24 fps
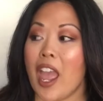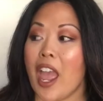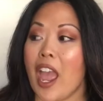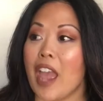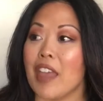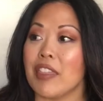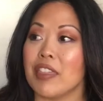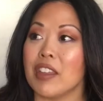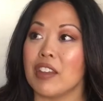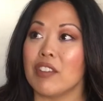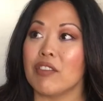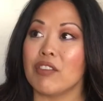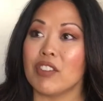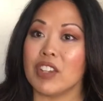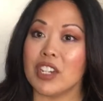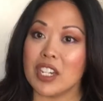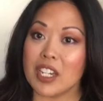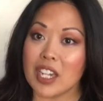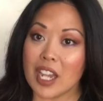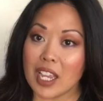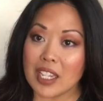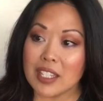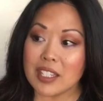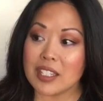And then
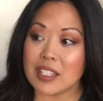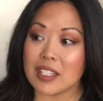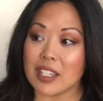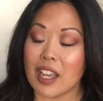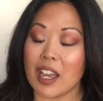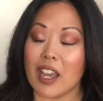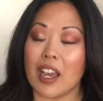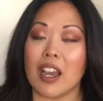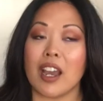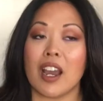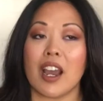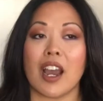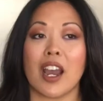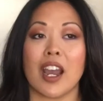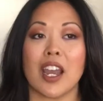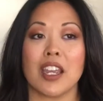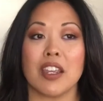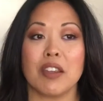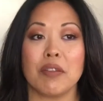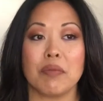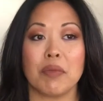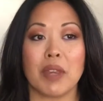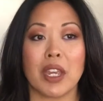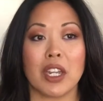Vanessa,
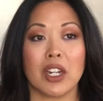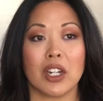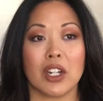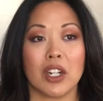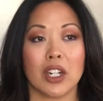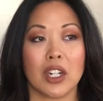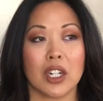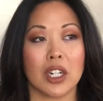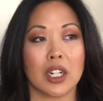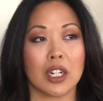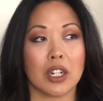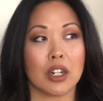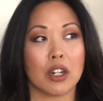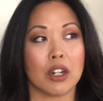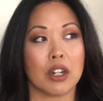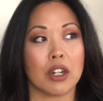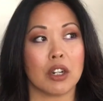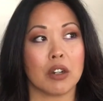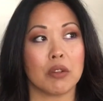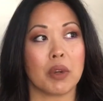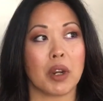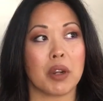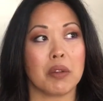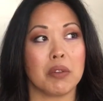I met
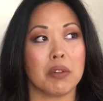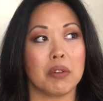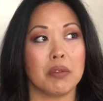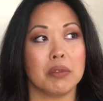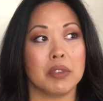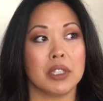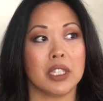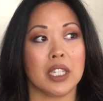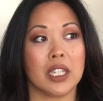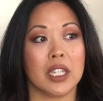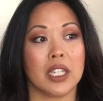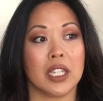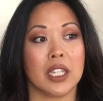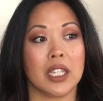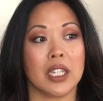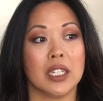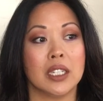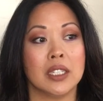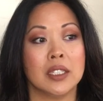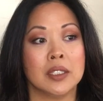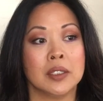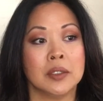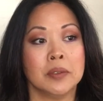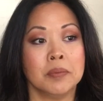her probably
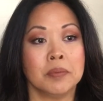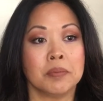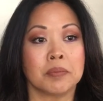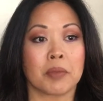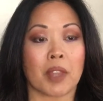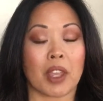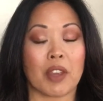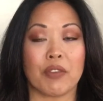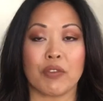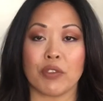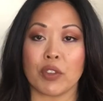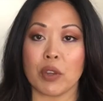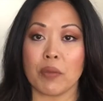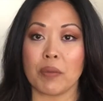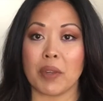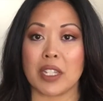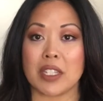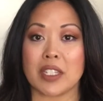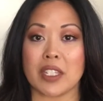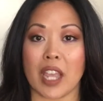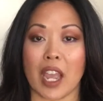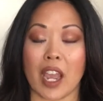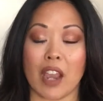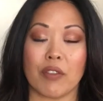a few
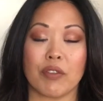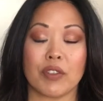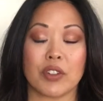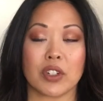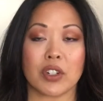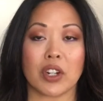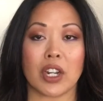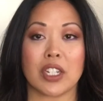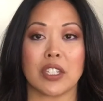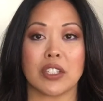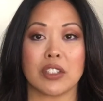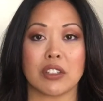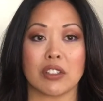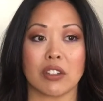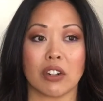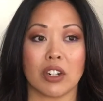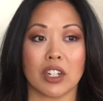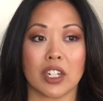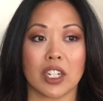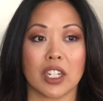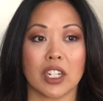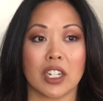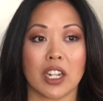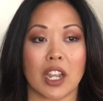months after I
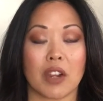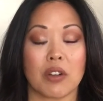started.